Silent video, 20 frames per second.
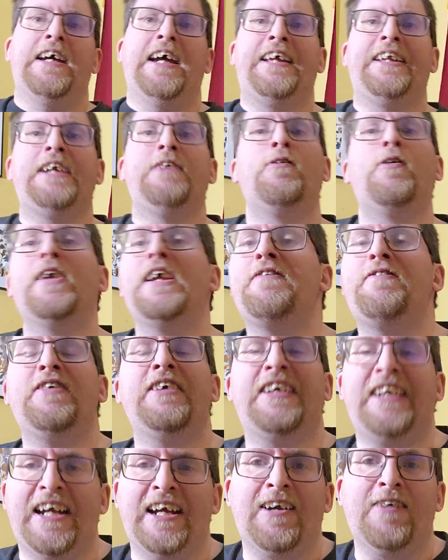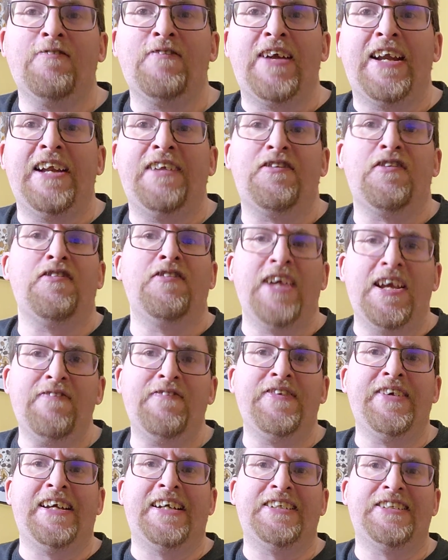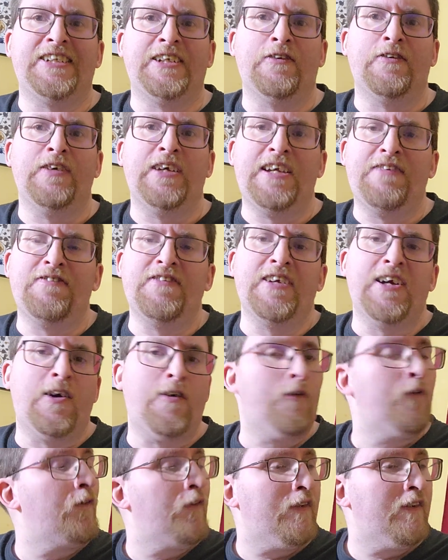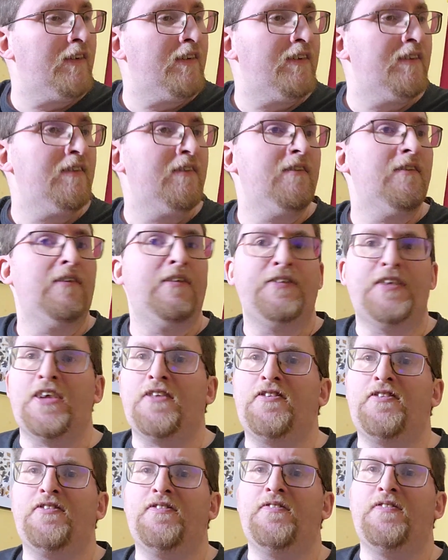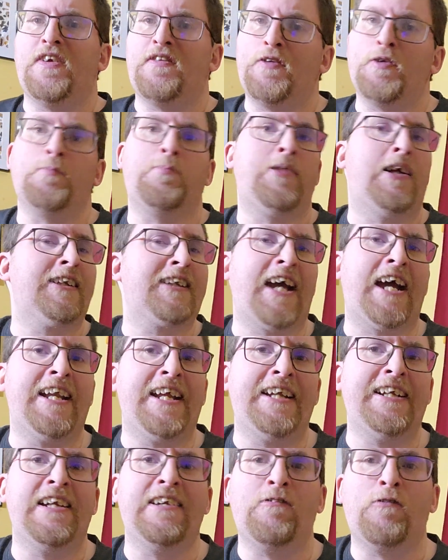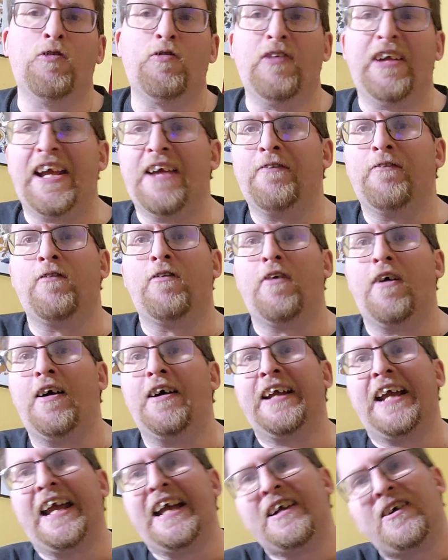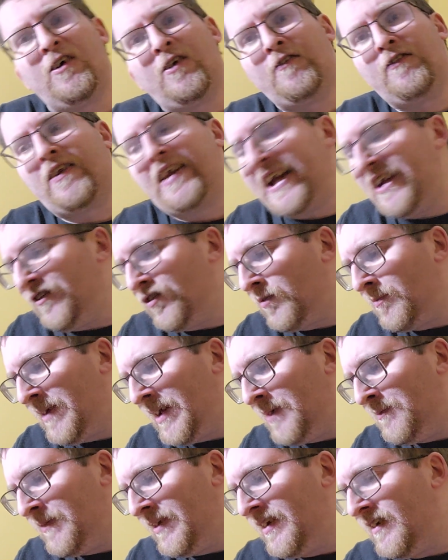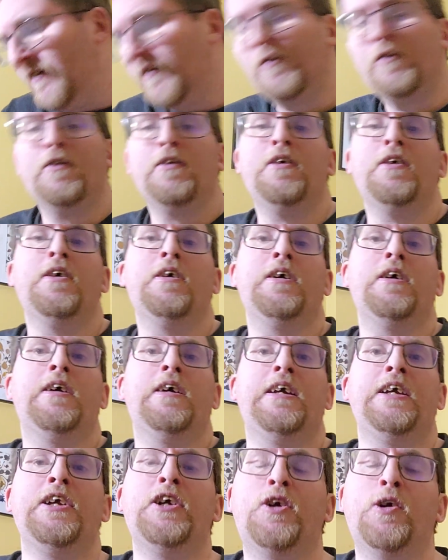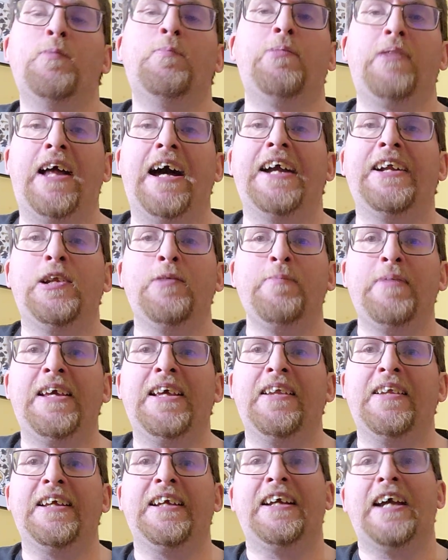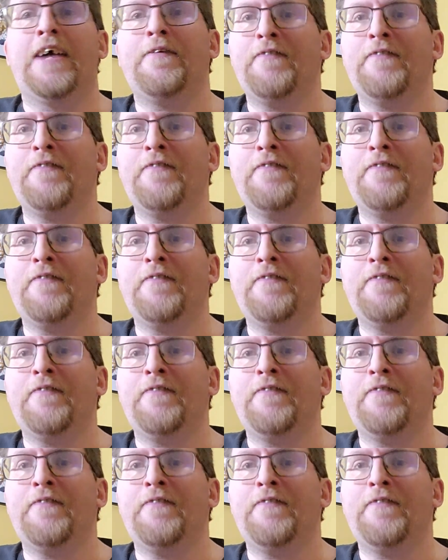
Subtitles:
And they won't even care that it's a safety issue, even though if you plug that in and hit the wrong angle of the laser beam, you go blind immediately.